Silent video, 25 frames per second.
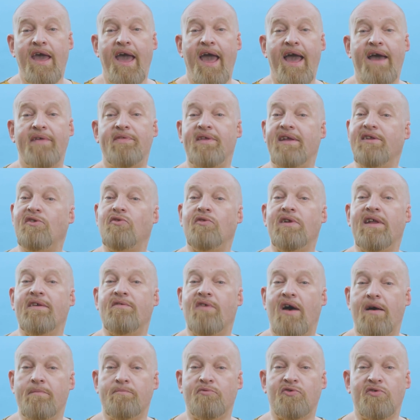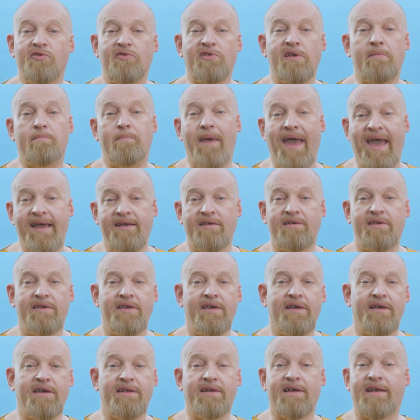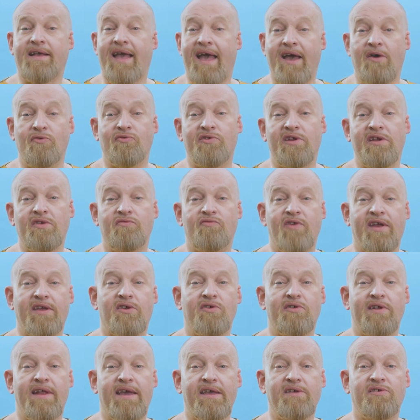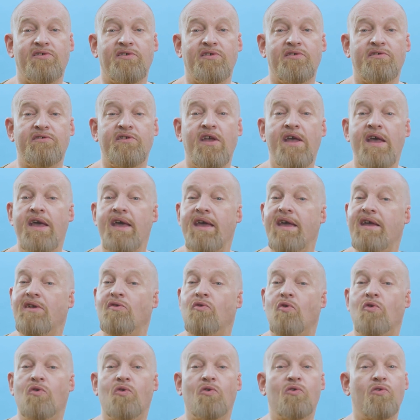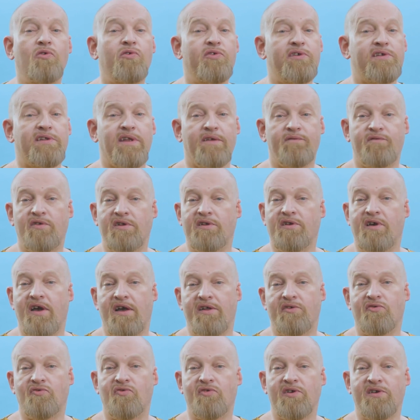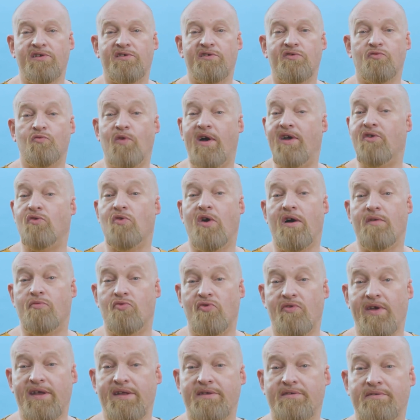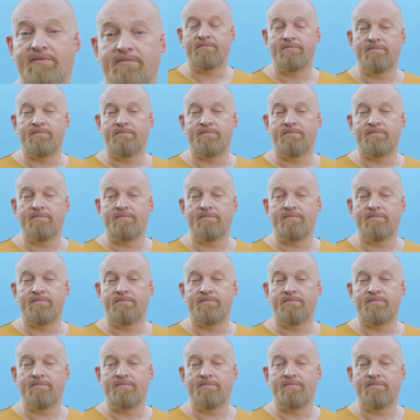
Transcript: and that you live up to the banking and accounting regulations in all the different countries where you operate.